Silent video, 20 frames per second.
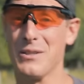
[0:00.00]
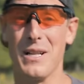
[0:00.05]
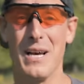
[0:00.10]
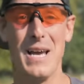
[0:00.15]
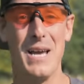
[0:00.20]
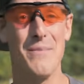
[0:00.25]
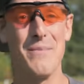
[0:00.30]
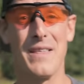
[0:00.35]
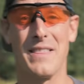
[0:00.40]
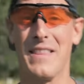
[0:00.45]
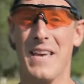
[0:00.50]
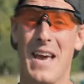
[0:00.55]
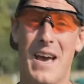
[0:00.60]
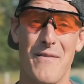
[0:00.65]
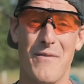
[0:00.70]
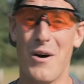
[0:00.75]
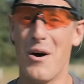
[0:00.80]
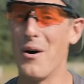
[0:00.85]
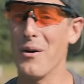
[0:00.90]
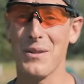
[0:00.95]
claim that they
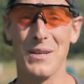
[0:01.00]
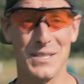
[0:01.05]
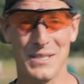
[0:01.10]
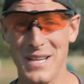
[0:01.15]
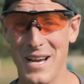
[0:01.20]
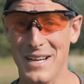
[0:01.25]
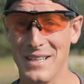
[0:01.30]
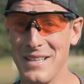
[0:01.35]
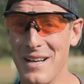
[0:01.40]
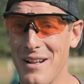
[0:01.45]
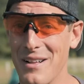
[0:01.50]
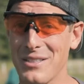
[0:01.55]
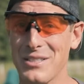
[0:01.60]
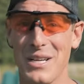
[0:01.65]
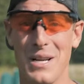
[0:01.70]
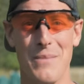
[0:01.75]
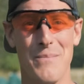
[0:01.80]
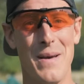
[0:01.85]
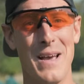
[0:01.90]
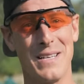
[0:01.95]
have all this
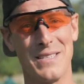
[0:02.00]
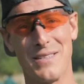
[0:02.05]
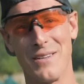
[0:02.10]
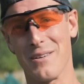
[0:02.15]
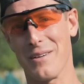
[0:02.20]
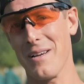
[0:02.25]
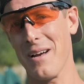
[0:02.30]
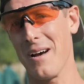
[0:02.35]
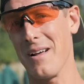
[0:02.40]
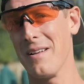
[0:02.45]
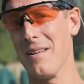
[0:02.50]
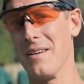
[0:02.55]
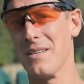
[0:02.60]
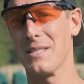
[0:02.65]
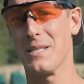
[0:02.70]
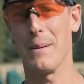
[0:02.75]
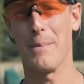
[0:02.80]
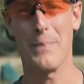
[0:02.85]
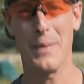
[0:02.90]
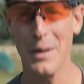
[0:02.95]
technology and it makes their gun
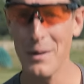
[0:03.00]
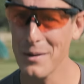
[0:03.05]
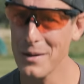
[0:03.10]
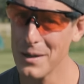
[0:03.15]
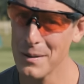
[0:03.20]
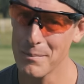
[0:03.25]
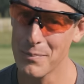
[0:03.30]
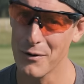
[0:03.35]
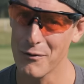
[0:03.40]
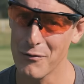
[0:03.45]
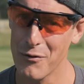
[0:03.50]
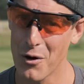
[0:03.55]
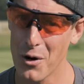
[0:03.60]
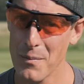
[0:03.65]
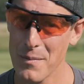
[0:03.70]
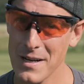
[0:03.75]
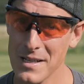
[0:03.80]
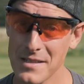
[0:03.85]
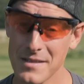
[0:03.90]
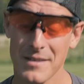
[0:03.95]
superior in
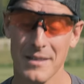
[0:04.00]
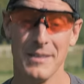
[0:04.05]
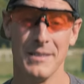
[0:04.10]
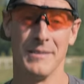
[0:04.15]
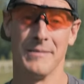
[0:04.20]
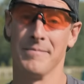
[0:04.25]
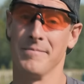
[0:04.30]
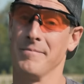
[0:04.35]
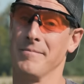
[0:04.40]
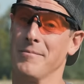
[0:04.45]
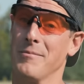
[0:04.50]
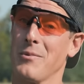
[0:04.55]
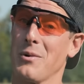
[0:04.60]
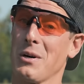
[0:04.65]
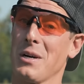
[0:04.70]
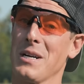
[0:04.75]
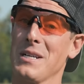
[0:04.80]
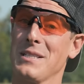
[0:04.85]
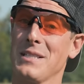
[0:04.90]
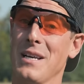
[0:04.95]
performance.
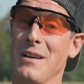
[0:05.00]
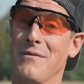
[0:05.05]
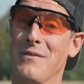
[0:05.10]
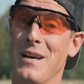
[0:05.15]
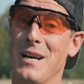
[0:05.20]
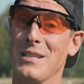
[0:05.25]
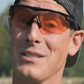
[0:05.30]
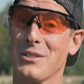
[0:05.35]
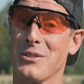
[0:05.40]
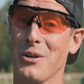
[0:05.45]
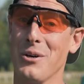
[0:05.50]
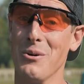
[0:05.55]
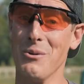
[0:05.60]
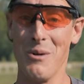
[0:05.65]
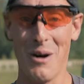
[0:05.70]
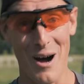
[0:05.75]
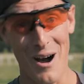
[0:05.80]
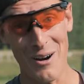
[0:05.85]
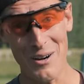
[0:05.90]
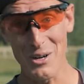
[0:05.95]
We're gonna see if that's
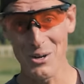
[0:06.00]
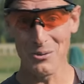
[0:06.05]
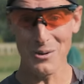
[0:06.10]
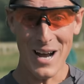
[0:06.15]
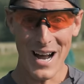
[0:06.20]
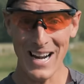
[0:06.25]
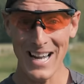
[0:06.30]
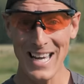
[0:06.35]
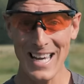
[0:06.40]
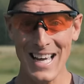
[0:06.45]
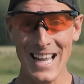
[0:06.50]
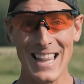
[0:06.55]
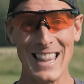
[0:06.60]
true. Are you ready?